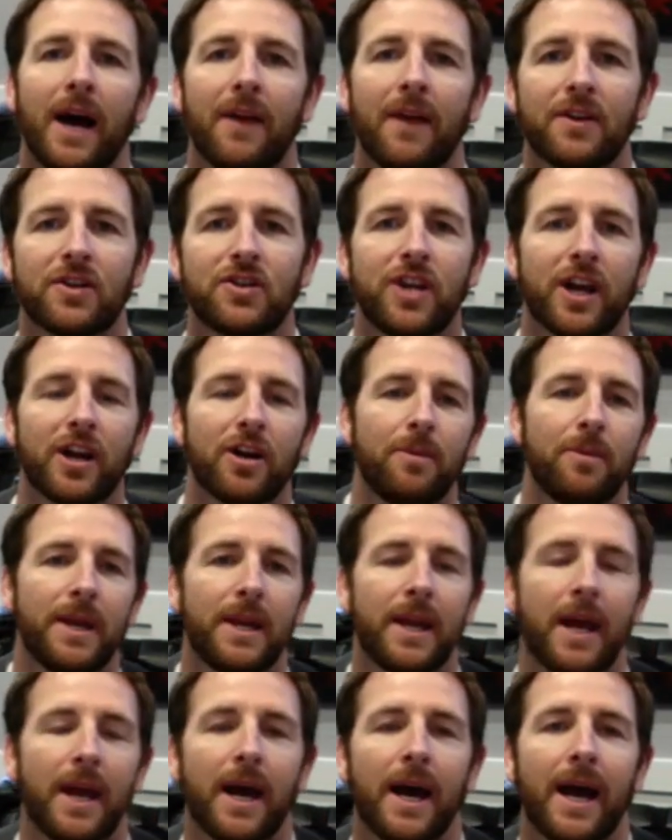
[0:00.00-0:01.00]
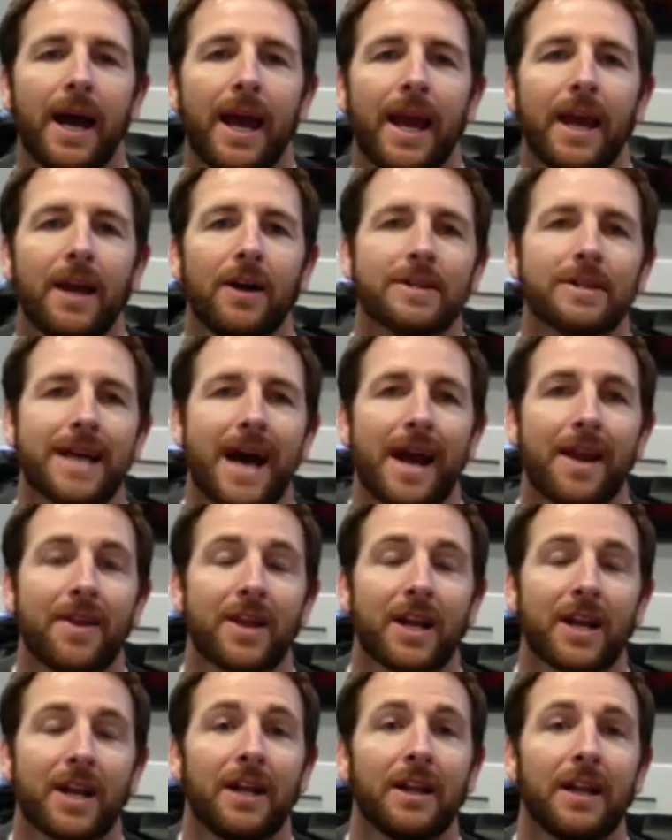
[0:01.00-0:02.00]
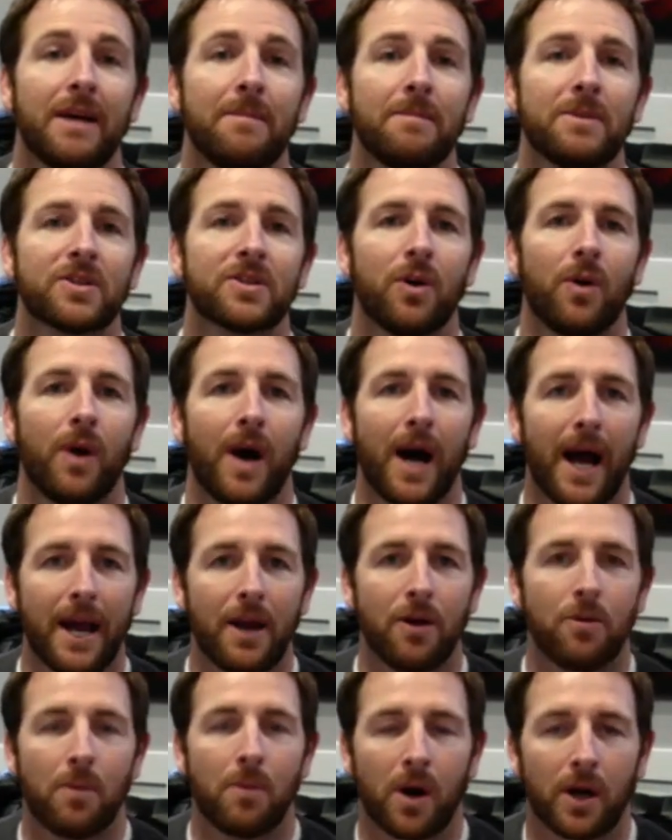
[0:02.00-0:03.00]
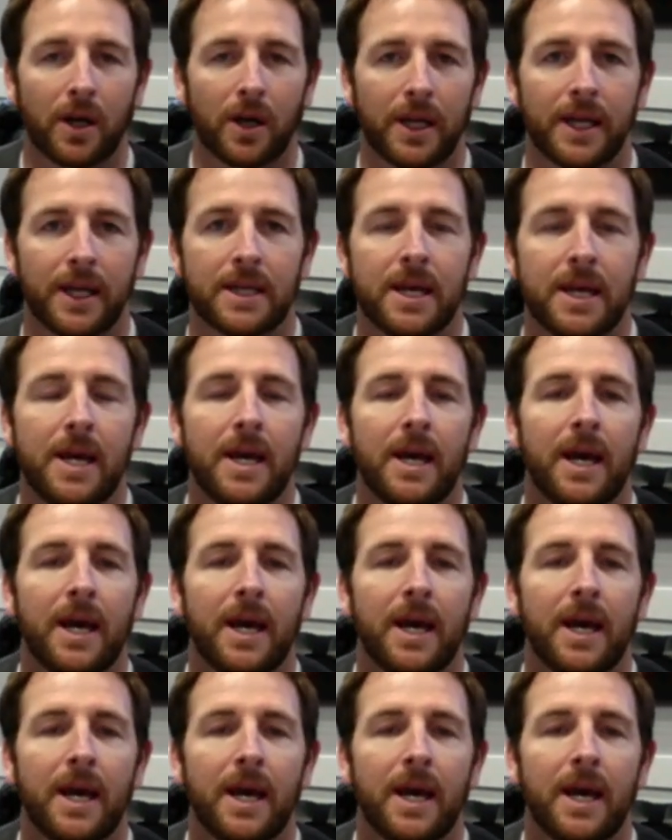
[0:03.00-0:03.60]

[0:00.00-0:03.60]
This gentleman hails out of the Columbus, Ohio market.